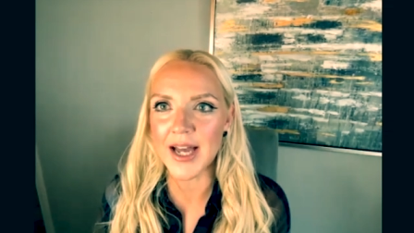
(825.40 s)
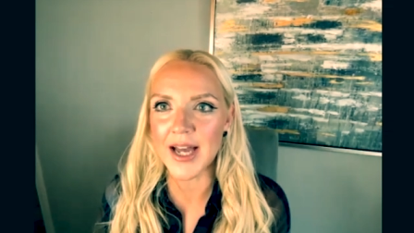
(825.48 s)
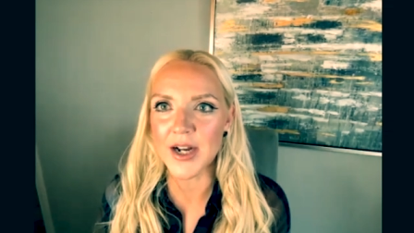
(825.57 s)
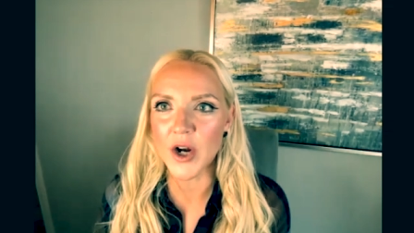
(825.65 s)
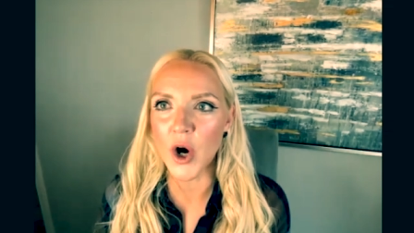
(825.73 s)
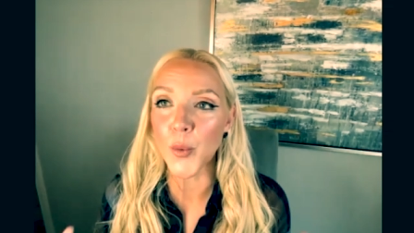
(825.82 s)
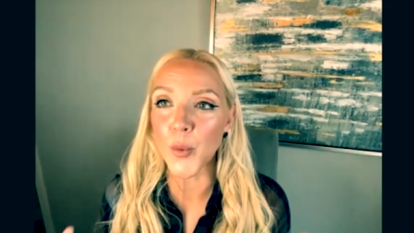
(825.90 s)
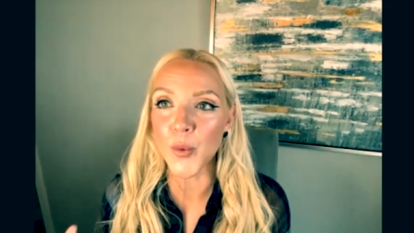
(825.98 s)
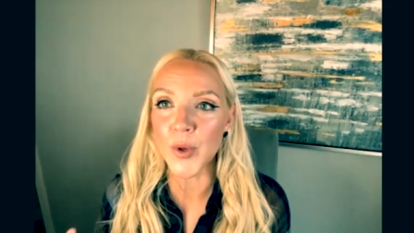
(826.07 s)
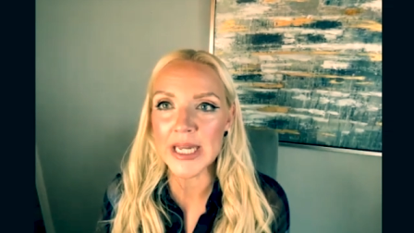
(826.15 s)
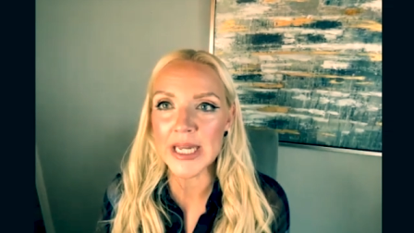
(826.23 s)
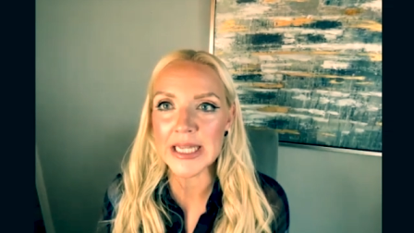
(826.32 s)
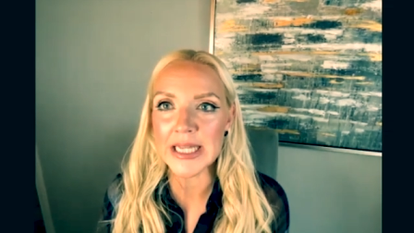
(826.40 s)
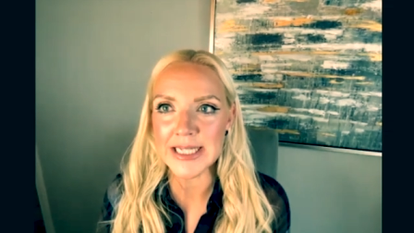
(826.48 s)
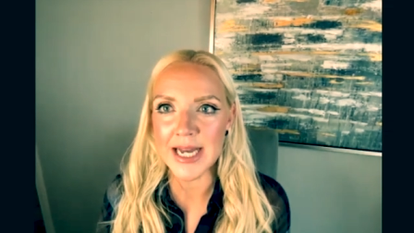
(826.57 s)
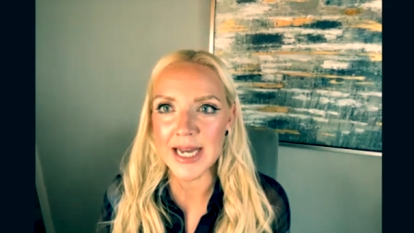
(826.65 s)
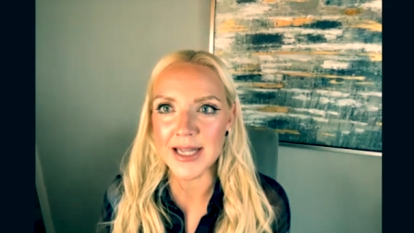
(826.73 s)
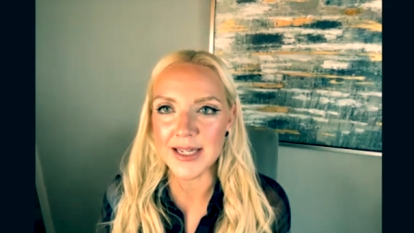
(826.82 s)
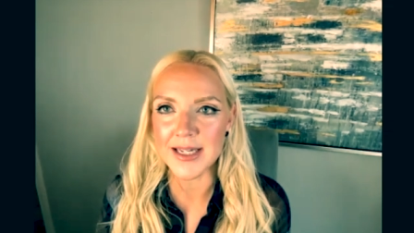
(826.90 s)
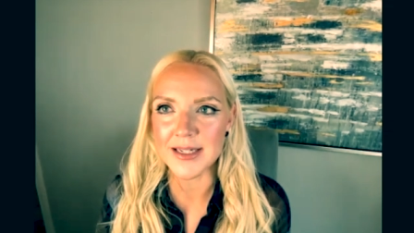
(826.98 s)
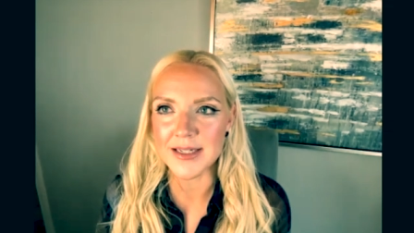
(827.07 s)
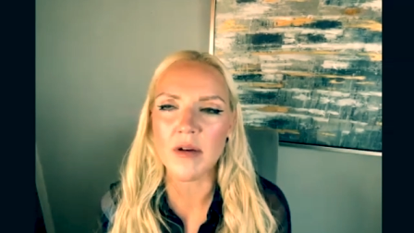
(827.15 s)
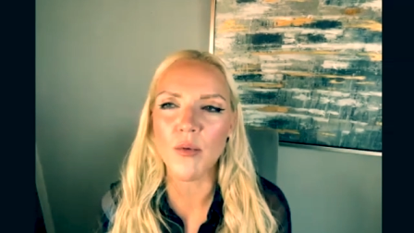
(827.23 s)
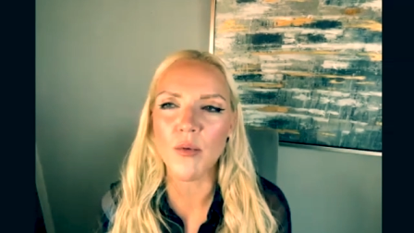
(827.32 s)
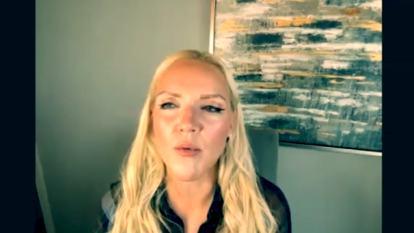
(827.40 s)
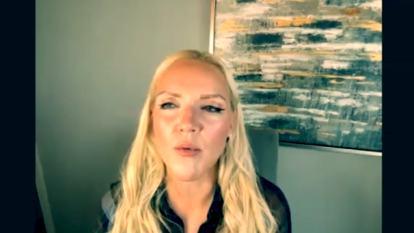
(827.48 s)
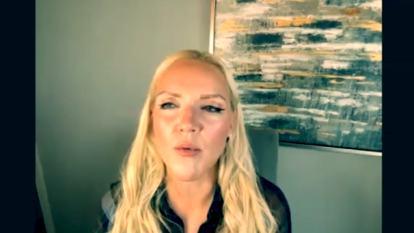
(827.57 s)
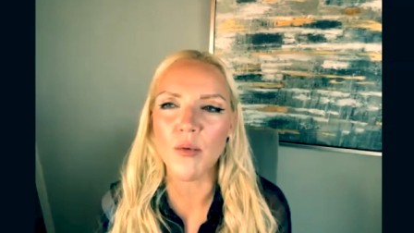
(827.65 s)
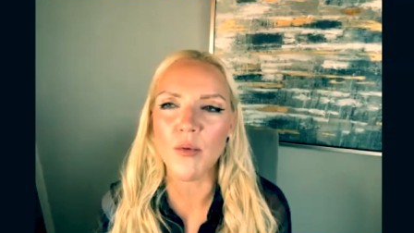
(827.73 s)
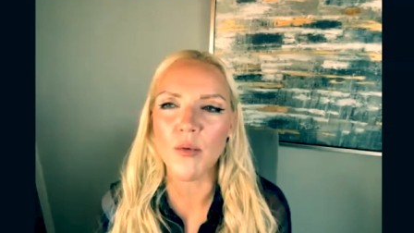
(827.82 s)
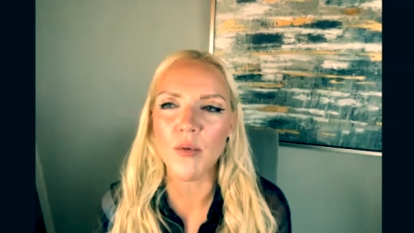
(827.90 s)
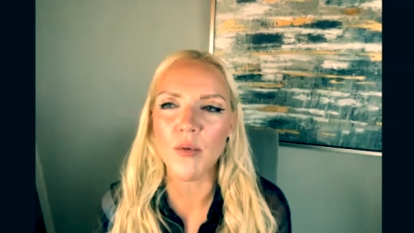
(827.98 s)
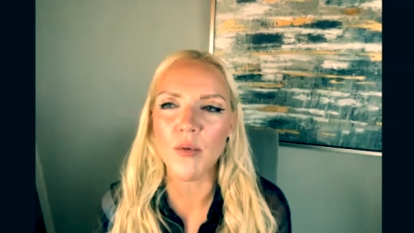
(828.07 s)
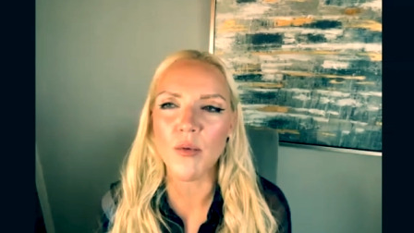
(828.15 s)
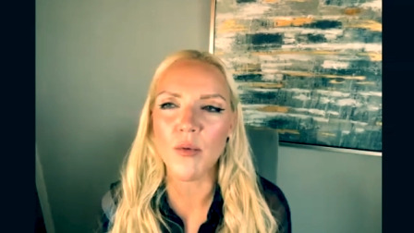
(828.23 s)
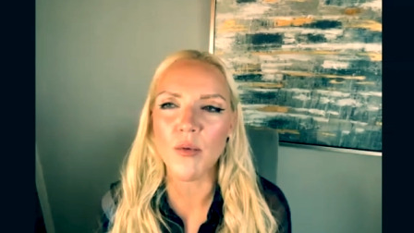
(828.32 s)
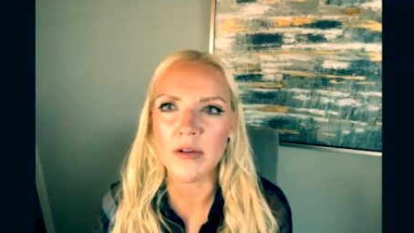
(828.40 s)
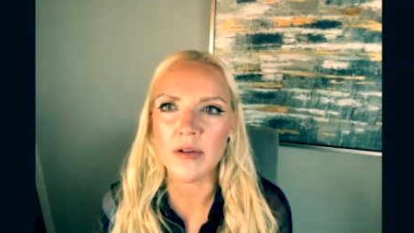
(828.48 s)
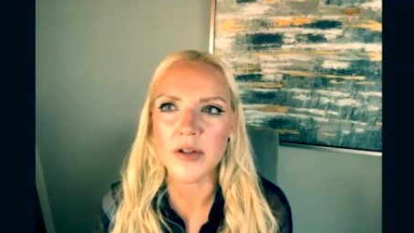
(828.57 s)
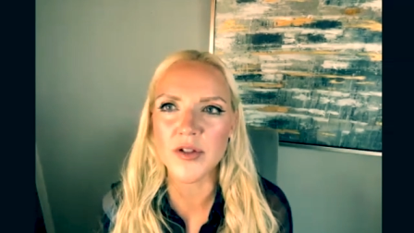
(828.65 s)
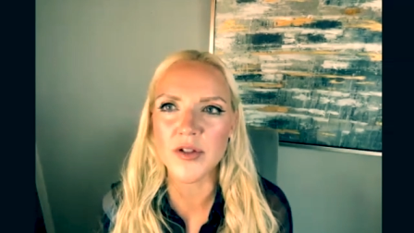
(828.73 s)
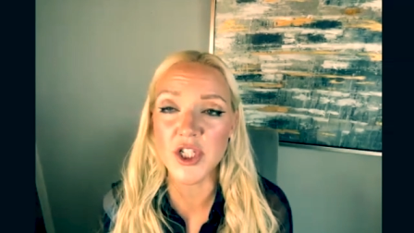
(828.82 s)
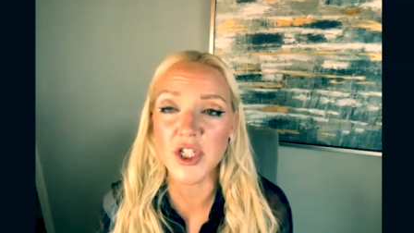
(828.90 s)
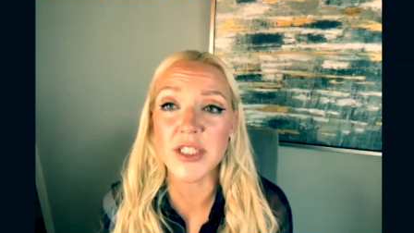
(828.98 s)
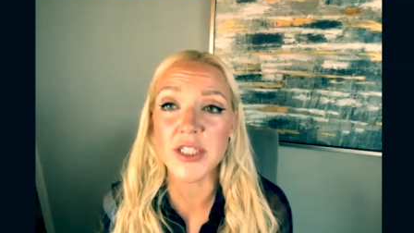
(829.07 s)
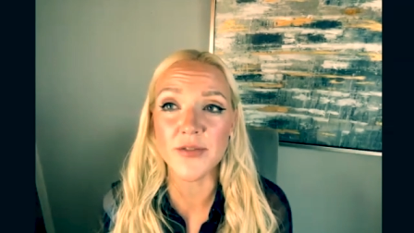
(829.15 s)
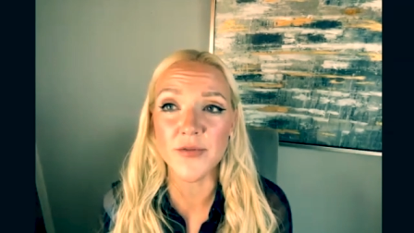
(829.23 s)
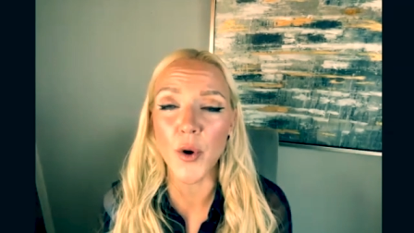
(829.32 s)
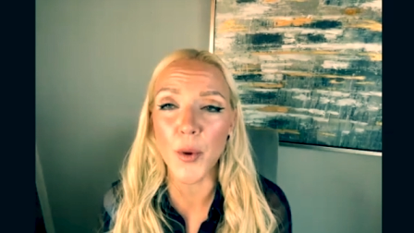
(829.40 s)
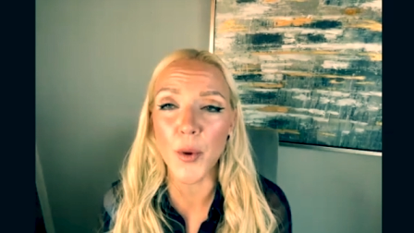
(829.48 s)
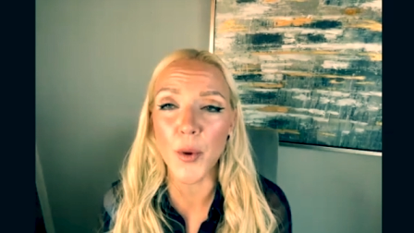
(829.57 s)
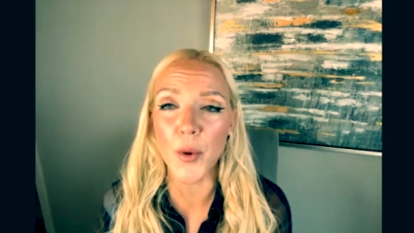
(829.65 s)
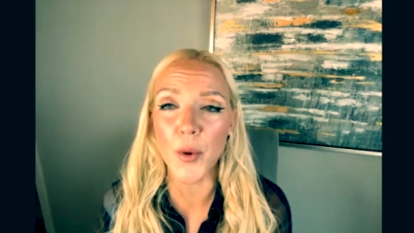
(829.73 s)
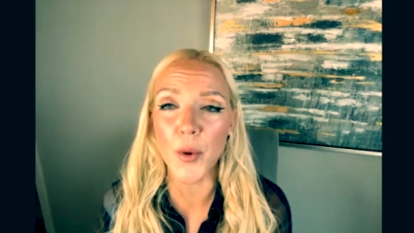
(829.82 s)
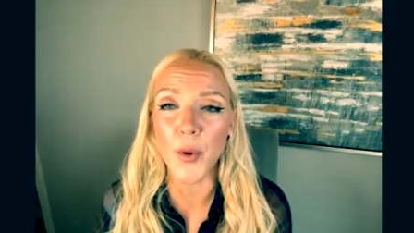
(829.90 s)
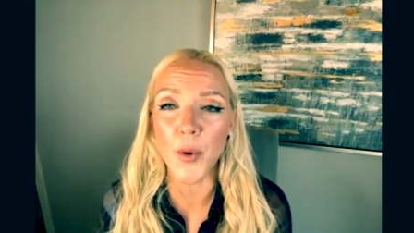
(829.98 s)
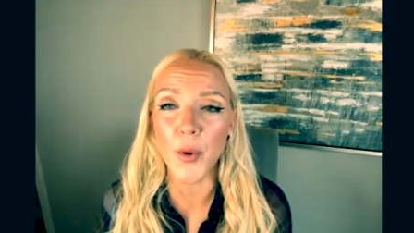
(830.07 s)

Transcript: that are really mm-hmm. delicate. Why is health such a difficult boundary?